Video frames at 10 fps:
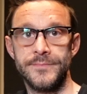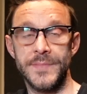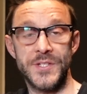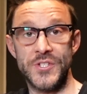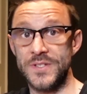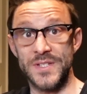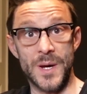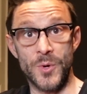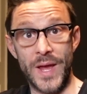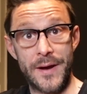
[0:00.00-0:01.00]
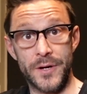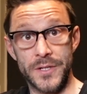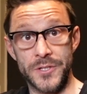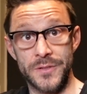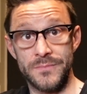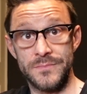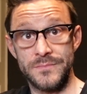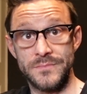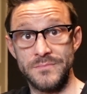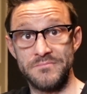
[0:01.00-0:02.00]
It's just a double garage,
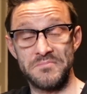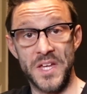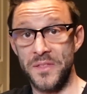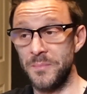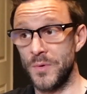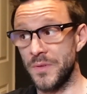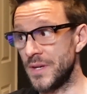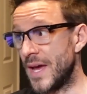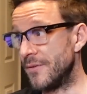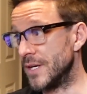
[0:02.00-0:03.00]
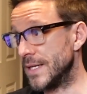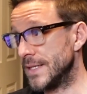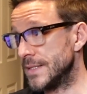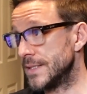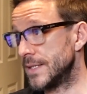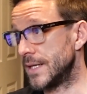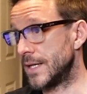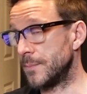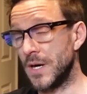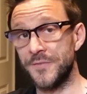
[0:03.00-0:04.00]
nothing more than that really.
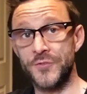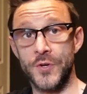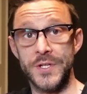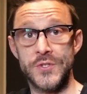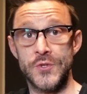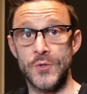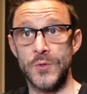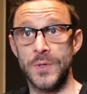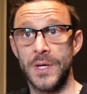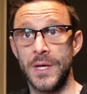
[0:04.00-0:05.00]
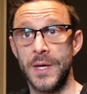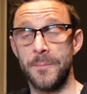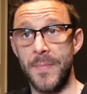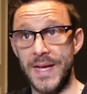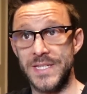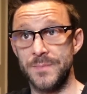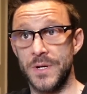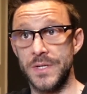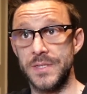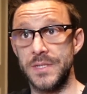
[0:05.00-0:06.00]
I've tried to
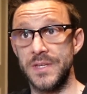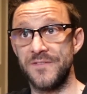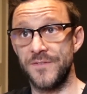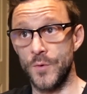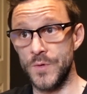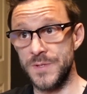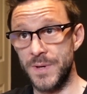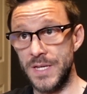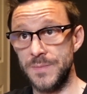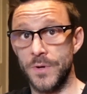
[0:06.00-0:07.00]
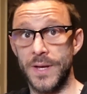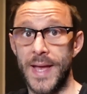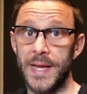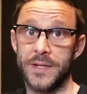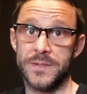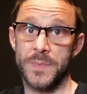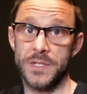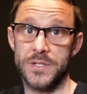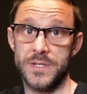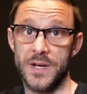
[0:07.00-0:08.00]
maximise the floor space by hanging as
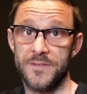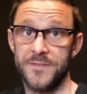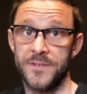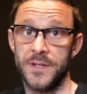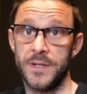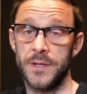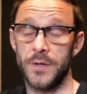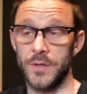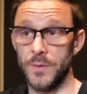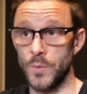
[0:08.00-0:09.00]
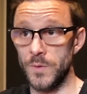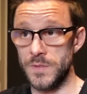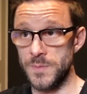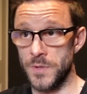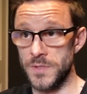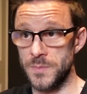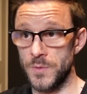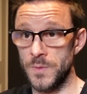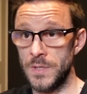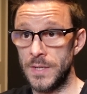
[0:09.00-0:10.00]
much stuff on the walls as
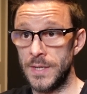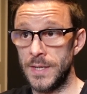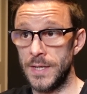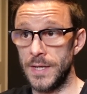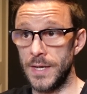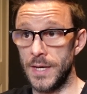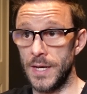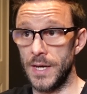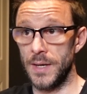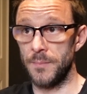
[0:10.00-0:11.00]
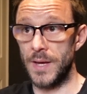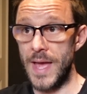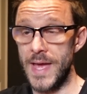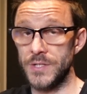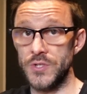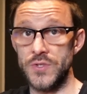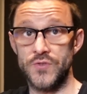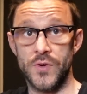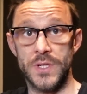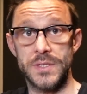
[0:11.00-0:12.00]
possible, and just
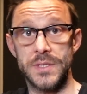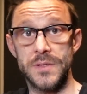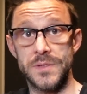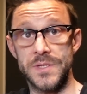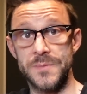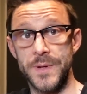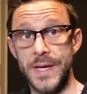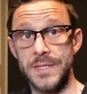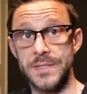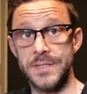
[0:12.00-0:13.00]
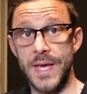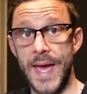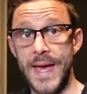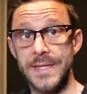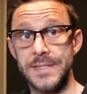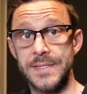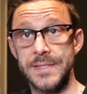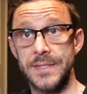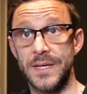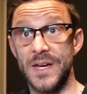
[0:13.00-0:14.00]
trying to use the space
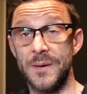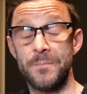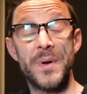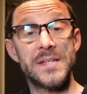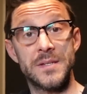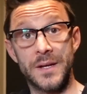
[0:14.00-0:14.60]
as best I